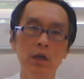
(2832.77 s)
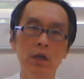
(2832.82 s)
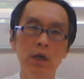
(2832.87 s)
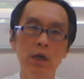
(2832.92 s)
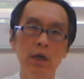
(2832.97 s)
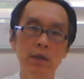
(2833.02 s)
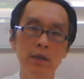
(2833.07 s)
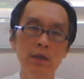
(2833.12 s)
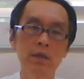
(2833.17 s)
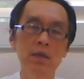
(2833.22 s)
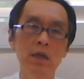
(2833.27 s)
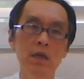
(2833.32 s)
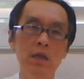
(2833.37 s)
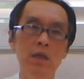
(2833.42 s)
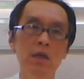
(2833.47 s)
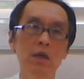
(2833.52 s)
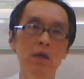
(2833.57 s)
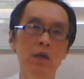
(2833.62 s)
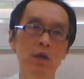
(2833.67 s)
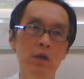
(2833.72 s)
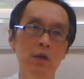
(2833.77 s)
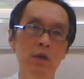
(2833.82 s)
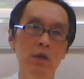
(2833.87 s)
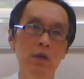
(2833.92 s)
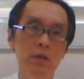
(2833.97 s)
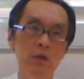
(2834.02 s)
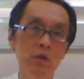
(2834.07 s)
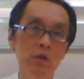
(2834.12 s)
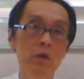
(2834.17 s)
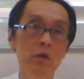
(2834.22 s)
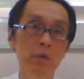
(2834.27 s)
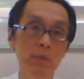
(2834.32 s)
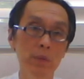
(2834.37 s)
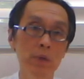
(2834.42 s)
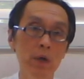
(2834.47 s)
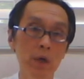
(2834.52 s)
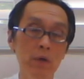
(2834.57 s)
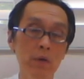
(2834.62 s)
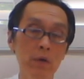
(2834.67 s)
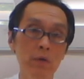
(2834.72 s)
understanding on Shilin
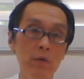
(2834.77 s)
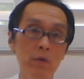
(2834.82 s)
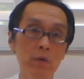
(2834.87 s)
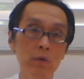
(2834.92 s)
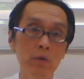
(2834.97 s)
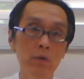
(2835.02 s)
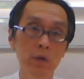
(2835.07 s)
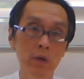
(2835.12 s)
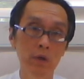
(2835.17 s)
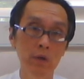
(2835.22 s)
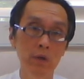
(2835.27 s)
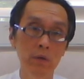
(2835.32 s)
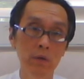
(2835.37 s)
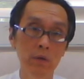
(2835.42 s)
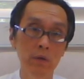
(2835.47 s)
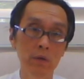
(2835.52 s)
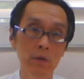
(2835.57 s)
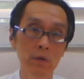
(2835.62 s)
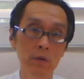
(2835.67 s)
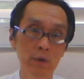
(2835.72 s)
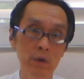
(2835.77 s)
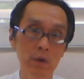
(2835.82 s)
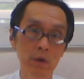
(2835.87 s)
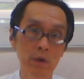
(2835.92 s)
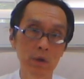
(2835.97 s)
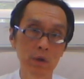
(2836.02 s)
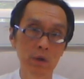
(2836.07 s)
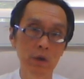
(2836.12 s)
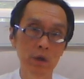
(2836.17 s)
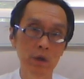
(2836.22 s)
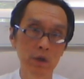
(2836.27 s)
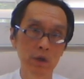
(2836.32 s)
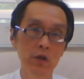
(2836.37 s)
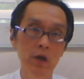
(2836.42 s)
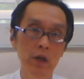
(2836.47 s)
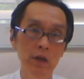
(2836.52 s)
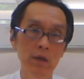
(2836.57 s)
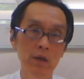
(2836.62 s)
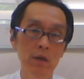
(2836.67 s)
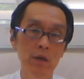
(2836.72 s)
Tao to a
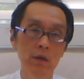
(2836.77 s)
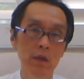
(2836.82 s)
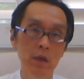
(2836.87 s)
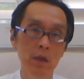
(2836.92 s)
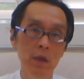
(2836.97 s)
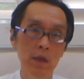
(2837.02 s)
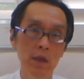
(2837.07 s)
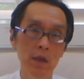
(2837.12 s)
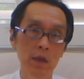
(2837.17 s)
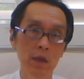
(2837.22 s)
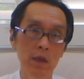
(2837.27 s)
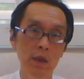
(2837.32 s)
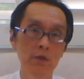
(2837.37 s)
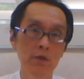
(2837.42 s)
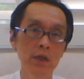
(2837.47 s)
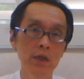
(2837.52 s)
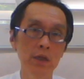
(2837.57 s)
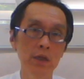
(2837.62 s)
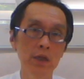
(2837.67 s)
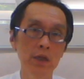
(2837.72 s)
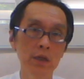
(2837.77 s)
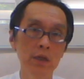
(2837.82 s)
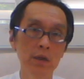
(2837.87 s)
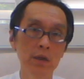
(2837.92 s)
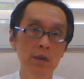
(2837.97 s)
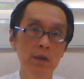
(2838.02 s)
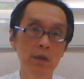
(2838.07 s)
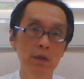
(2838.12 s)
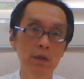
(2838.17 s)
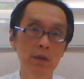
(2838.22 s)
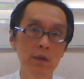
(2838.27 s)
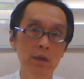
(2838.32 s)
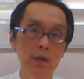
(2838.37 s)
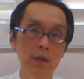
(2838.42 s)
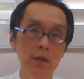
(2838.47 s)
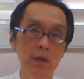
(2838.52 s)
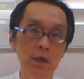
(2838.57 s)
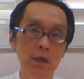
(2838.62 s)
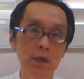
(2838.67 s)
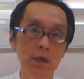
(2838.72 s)
great depth already,
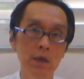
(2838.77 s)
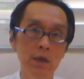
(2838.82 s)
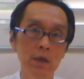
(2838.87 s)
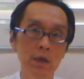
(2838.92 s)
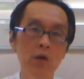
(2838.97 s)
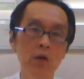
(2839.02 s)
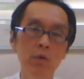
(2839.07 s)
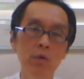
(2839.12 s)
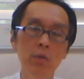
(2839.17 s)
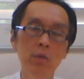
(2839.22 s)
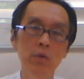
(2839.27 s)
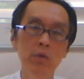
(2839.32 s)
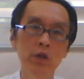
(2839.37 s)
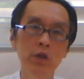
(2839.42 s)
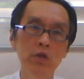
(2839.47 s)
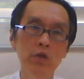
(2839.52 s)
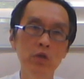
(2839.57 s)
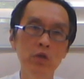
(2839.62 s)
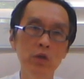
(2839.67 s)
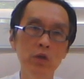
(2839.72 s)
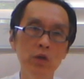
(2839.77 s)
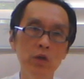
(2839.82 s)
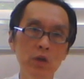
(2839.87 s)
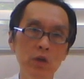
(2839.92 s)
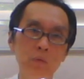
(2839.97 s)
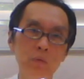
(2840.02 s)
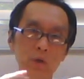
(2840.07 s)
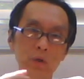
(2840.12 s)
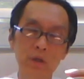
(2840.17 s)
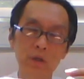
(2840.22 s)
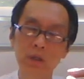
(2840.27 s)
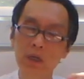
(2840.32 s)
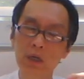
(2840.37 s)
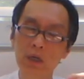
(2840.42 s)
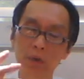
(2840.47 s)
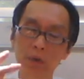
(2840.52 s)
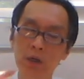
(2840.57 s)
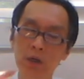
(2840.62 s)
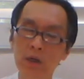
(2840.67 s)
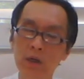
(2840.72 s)
and just hope Wing Chun Kin will
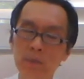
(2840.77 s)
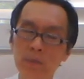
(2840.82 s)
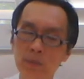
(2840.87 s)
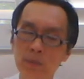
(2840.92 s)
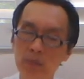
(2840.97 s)
someday